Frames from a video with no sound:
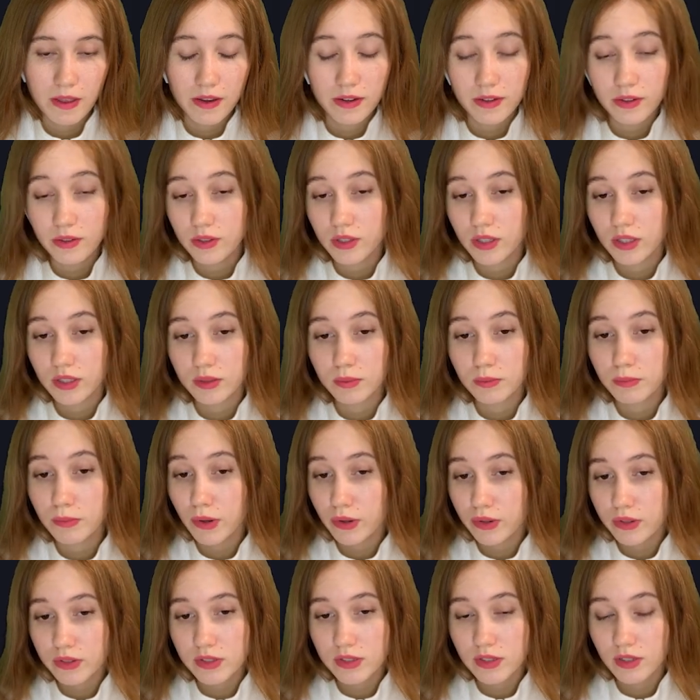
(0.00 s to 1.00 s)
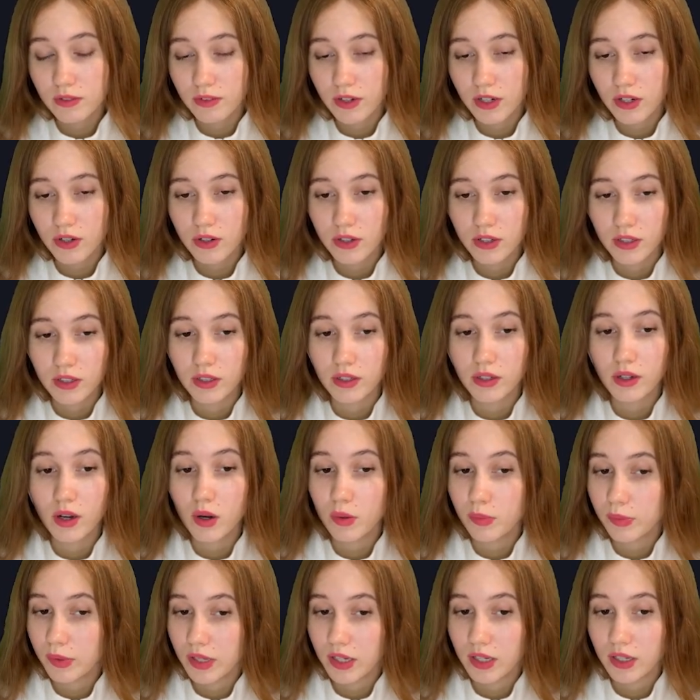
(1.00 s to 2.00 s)
you can pause the video and
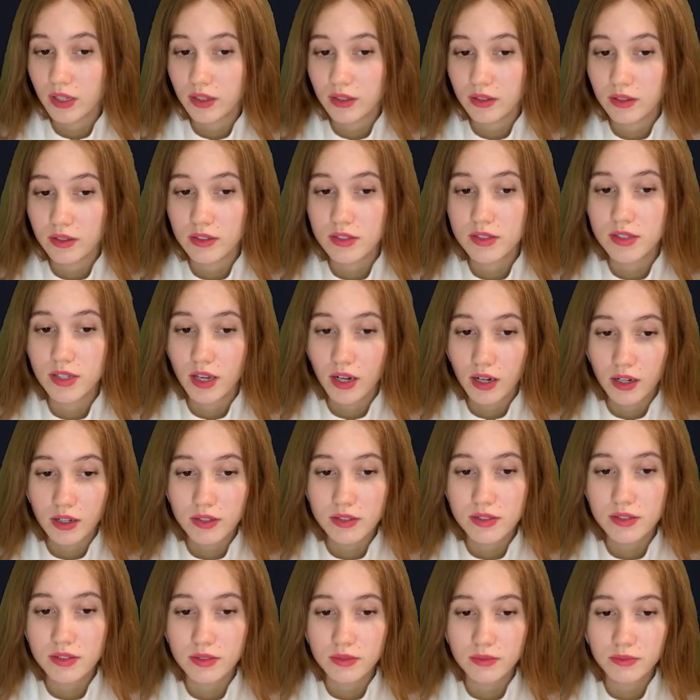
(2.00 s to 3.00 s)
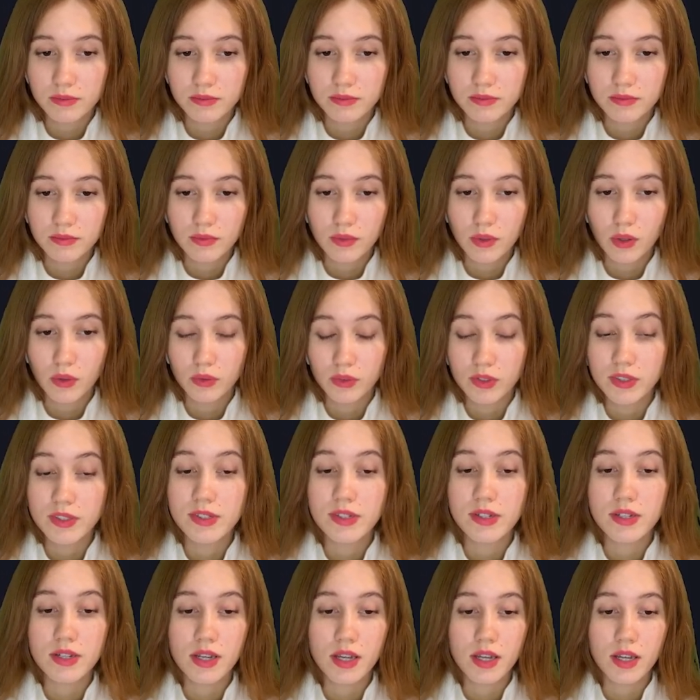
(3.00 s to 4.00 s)
copy the settings of this
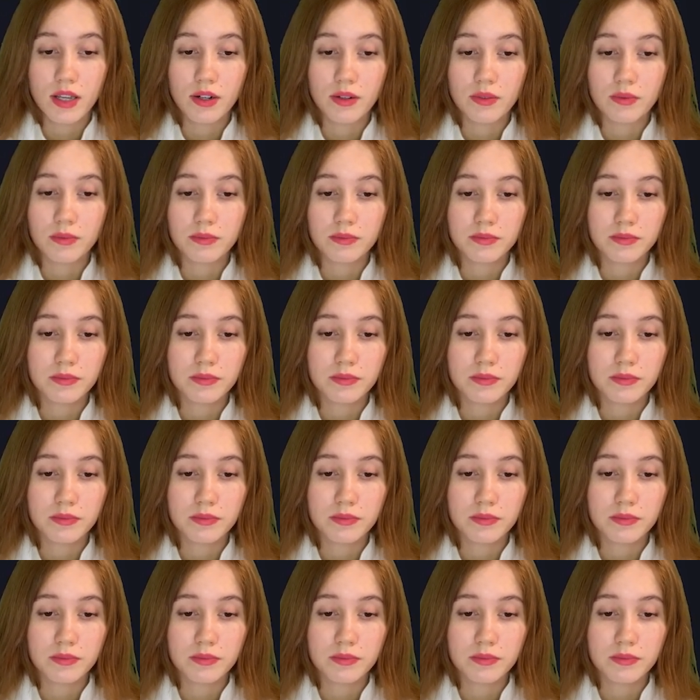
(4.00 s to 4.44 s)
indicator.